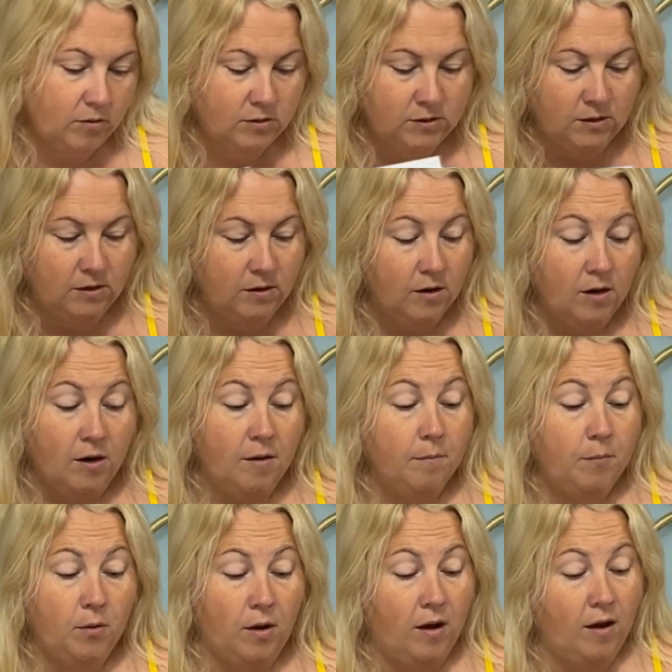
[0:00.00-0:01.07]
doesn't it?
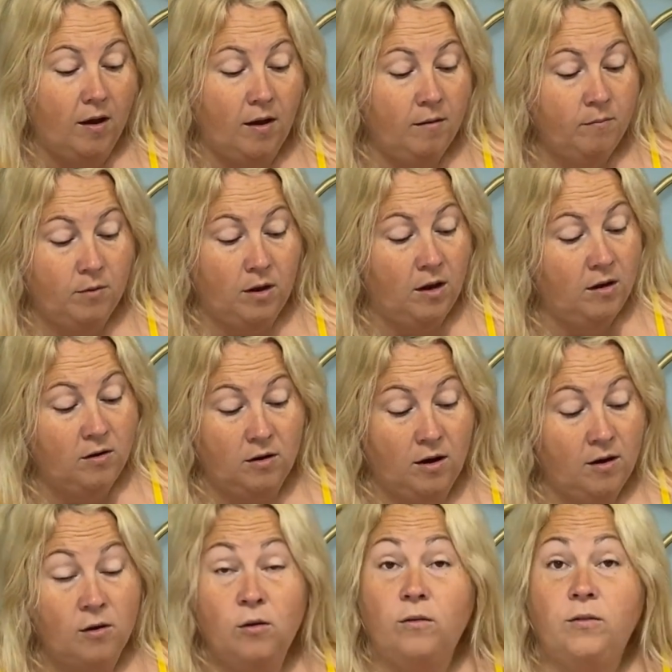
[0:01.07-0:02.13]
But I,
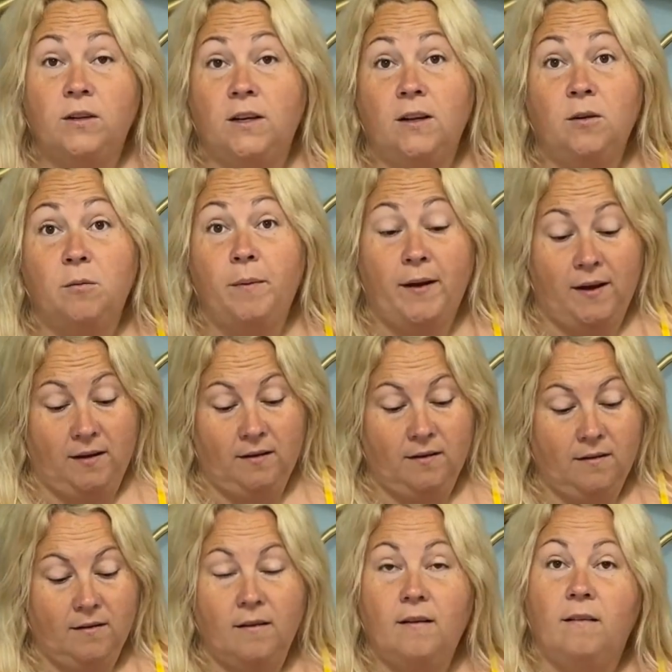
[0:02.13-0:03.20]
I love the leather bag
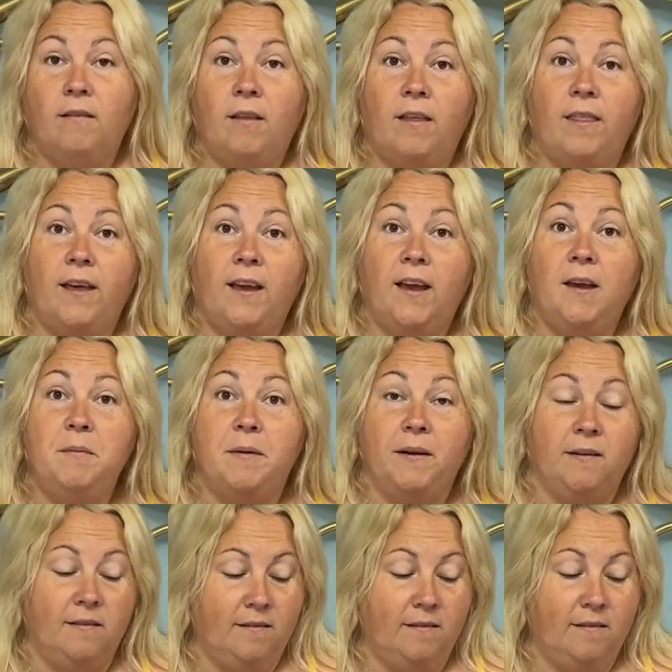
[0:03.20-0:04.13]
that they came in.